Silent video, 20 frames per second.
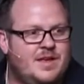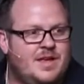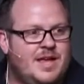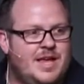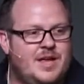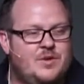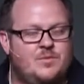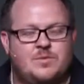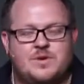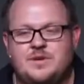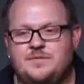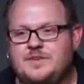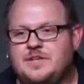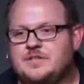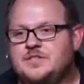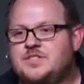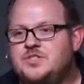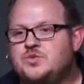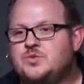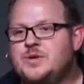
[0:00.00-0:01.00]
And one of your
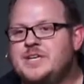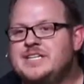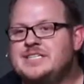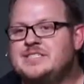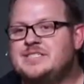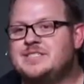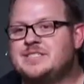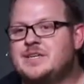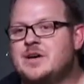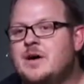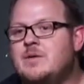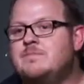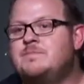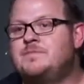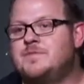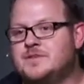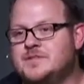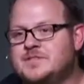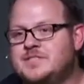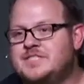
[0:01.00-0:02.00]
sweetest
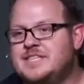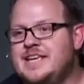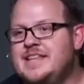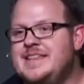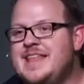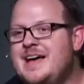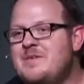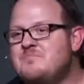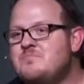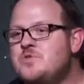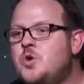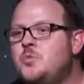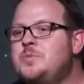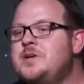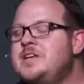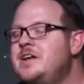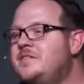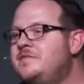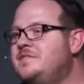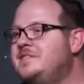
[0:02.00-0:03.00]
comforts in that
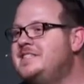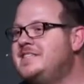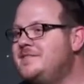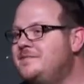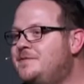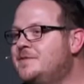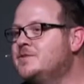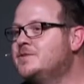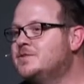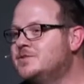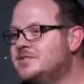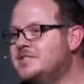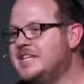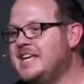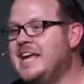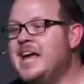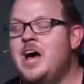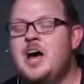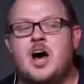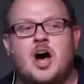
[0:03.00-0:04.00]
moment of
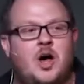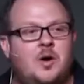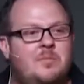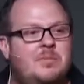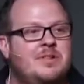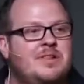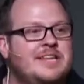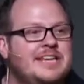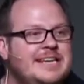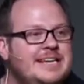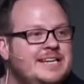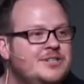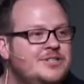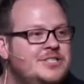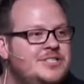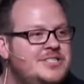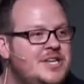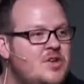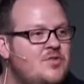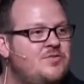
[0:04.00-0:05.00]
difficulty, humbling
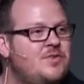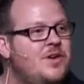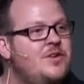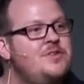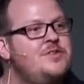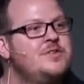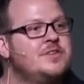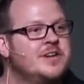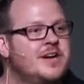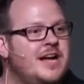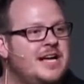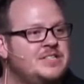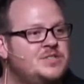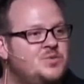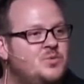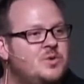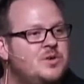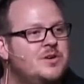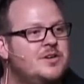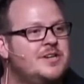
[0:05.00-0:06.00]
yourself under God's
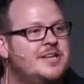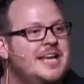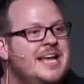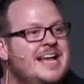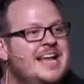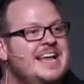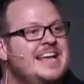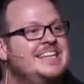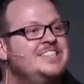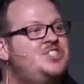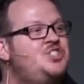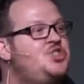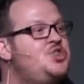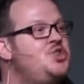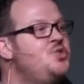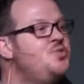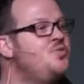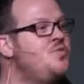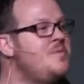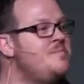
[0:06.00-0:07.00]
Word, is
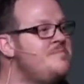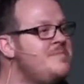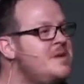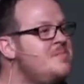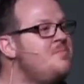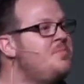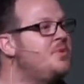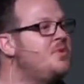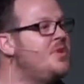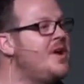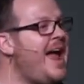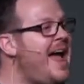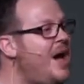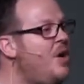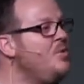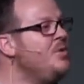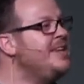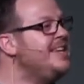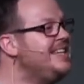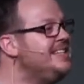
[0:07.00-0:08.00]
to remember
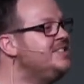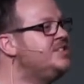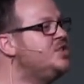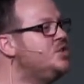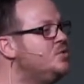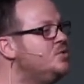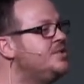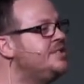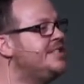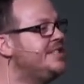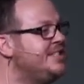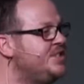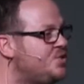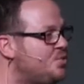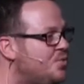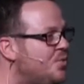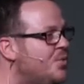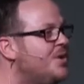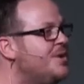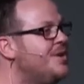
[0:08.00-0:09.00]
how He's used His
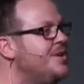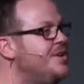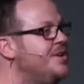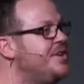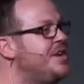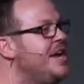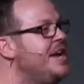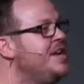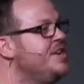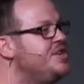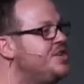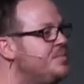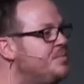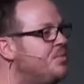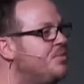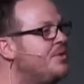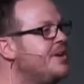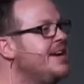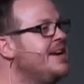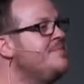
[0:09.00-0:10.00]
Word to
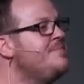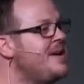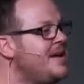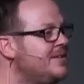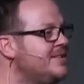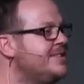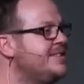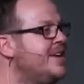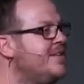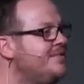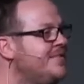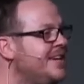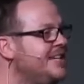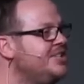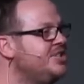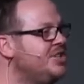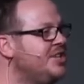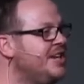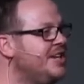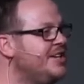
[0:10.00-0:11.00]
bring about
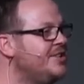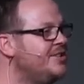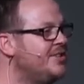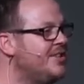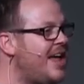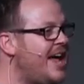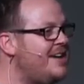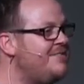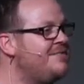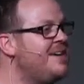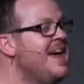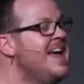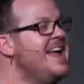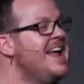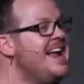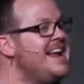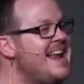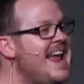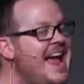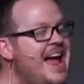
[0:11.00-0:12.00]
salvation in your life
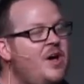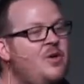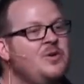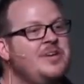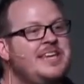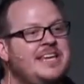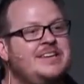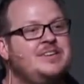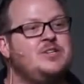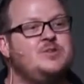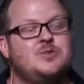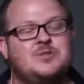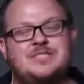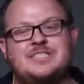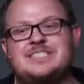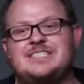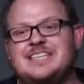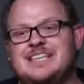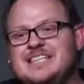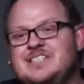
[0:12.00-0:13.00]
and how He
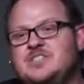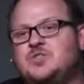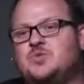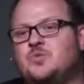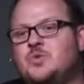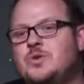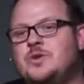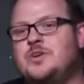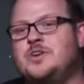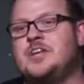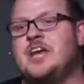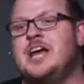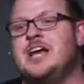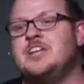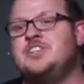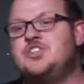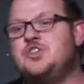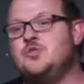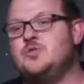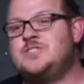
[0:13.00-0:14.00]
uses His Word
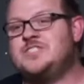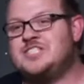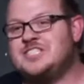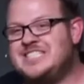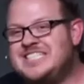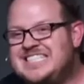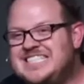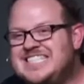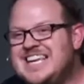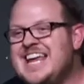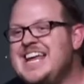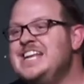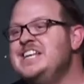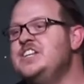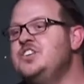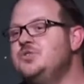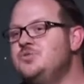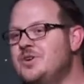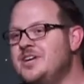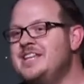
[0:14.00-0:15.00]
to sustain
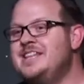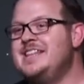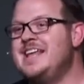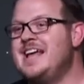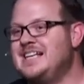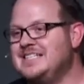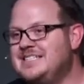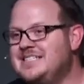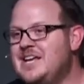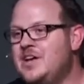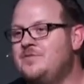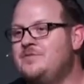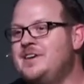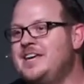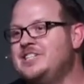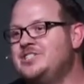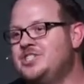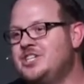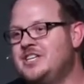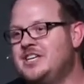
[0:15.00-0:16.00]
you in that
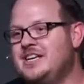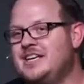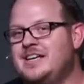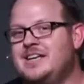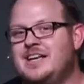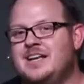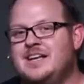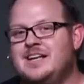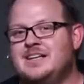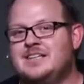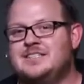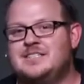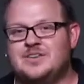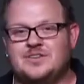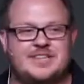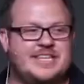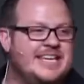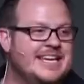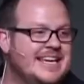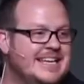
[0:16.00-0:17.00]
salvation until
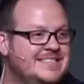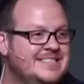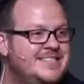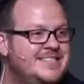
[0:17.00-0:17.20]
the end.